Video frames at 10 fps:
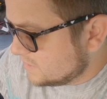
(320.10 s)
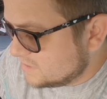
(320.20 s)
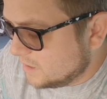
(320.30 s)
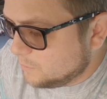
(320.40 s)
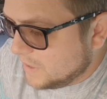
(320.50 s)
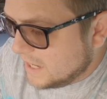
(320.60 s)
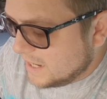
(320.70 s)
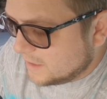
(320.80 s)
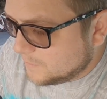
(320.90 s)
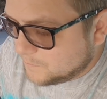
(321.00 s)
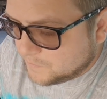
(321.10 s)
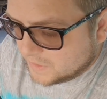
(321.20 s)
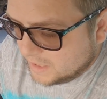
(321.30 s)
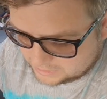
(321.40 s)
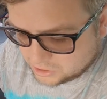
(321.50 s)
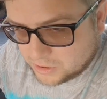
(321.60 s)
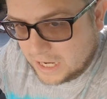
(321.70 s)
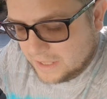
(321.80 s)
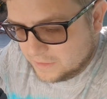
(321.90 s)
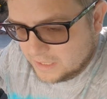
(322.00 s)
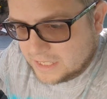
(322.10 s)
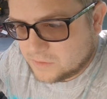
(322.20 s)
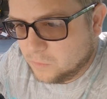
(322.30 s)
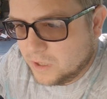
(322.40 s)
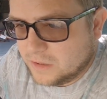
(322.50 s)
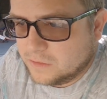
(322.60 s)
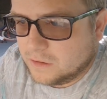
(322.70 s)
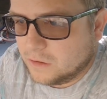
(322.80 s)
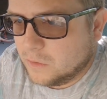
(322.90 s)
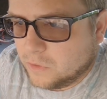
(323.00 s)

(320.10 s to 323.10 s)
the sub back, let's try the next one in theory,